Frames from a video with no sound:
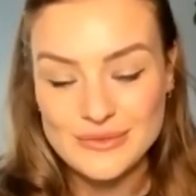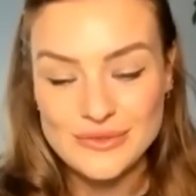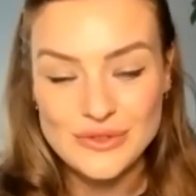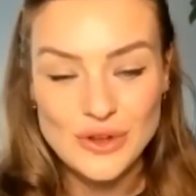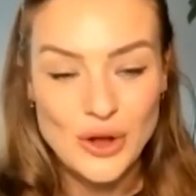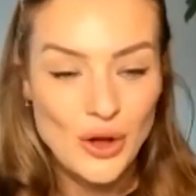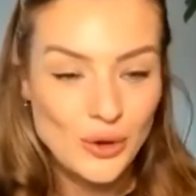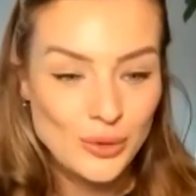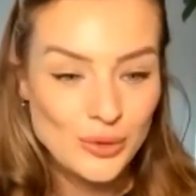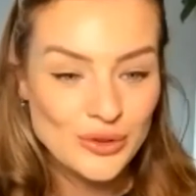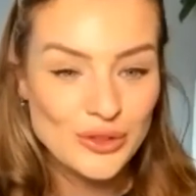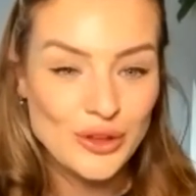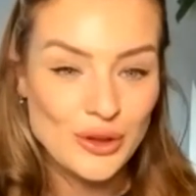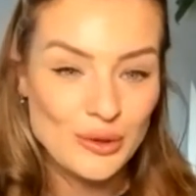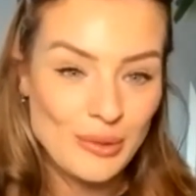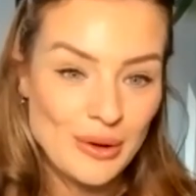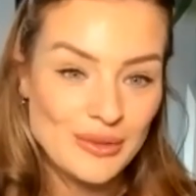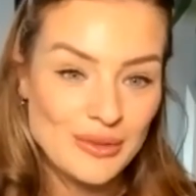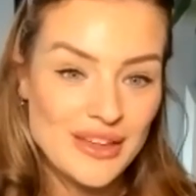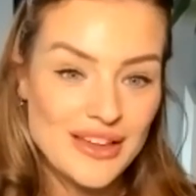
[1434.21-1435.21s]
talk with you
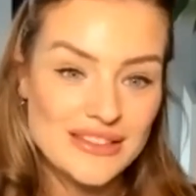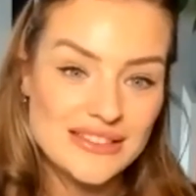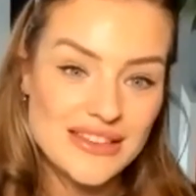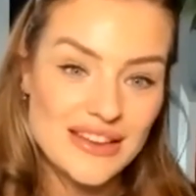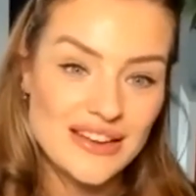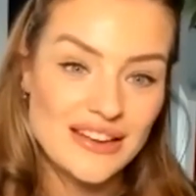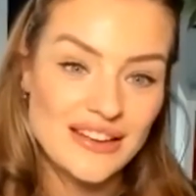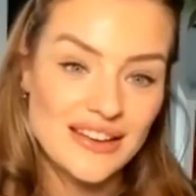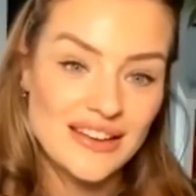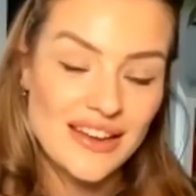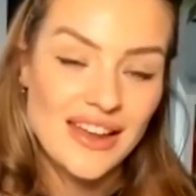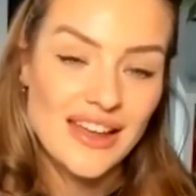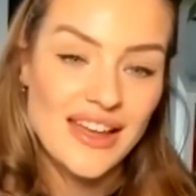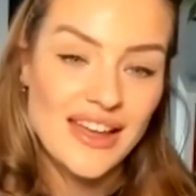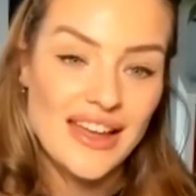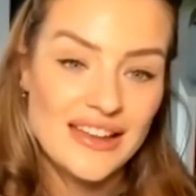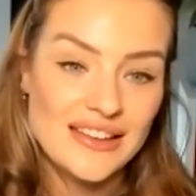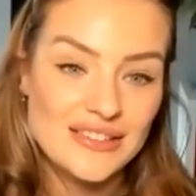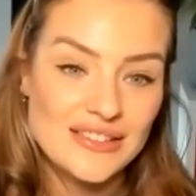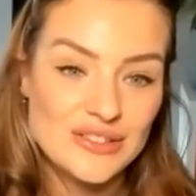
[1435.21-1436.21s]
about this,
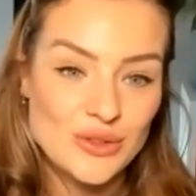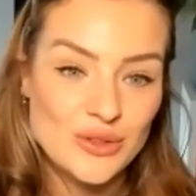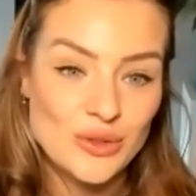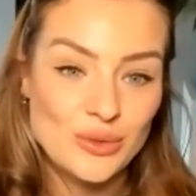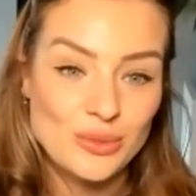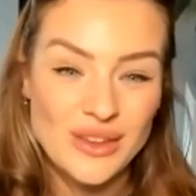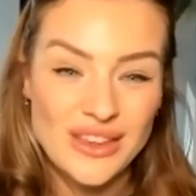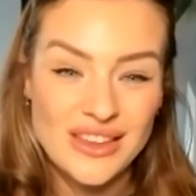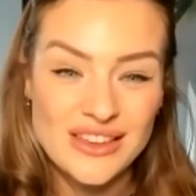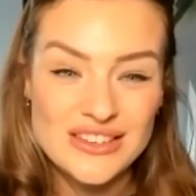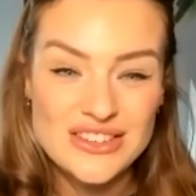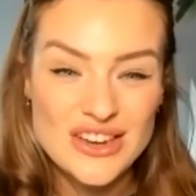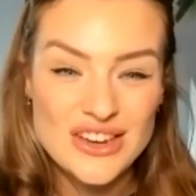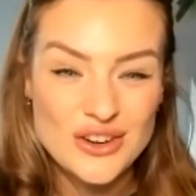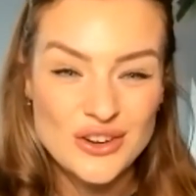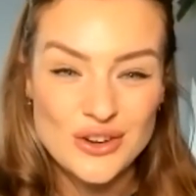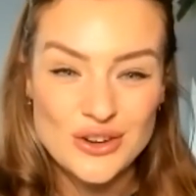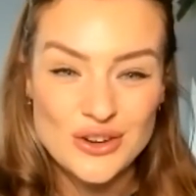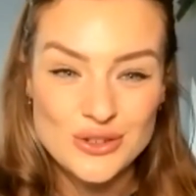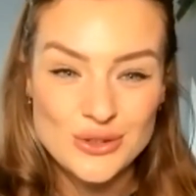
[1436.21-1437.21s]
and so that we can share
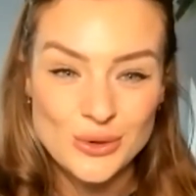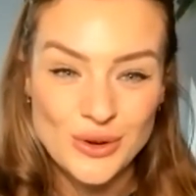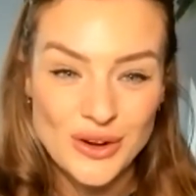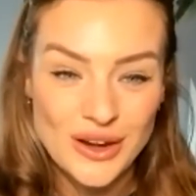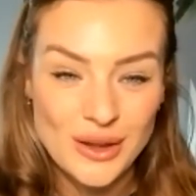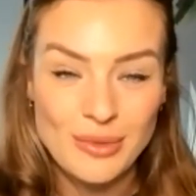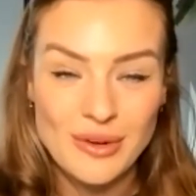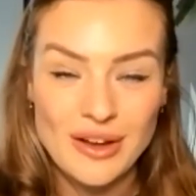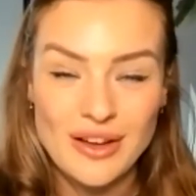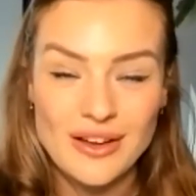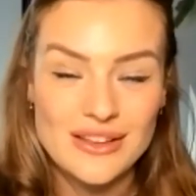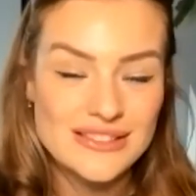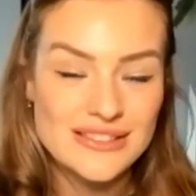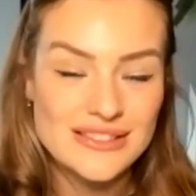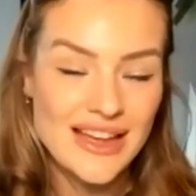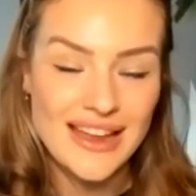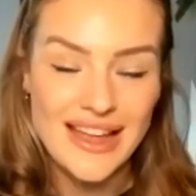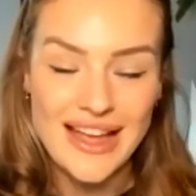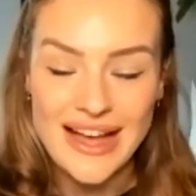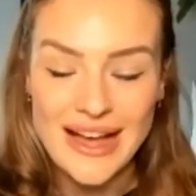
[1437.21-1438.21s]
your story, because
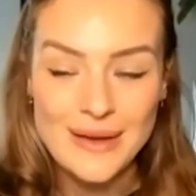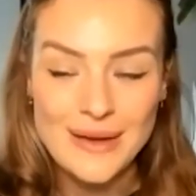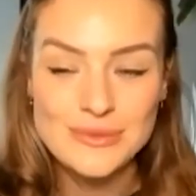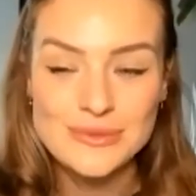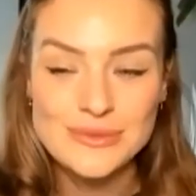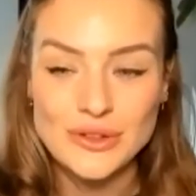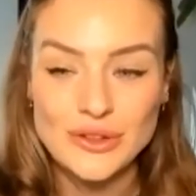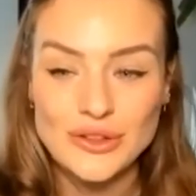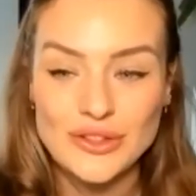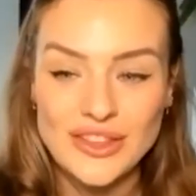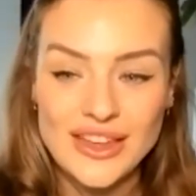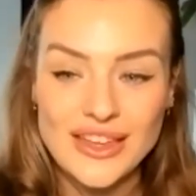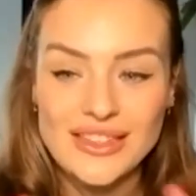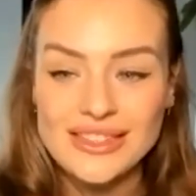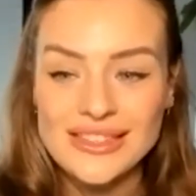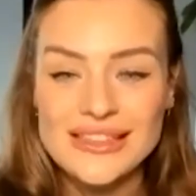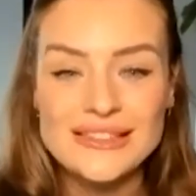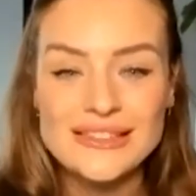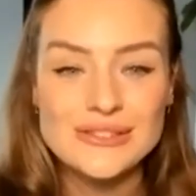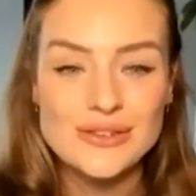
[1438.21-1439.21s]
I absolutely,
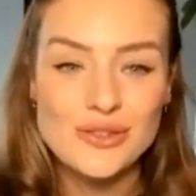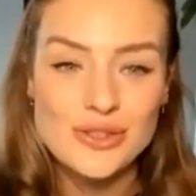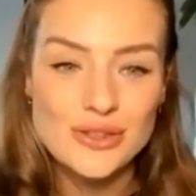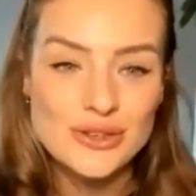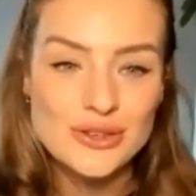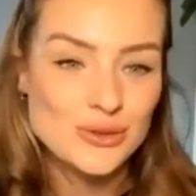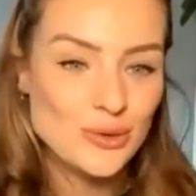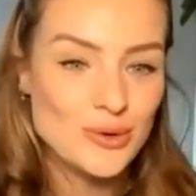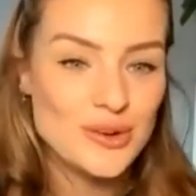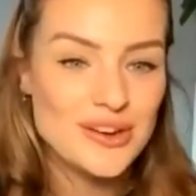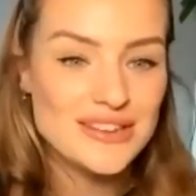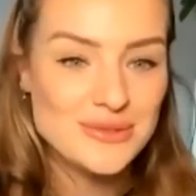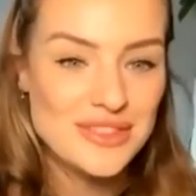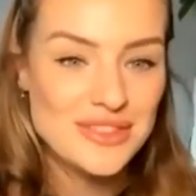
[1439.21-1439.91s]
these are the stories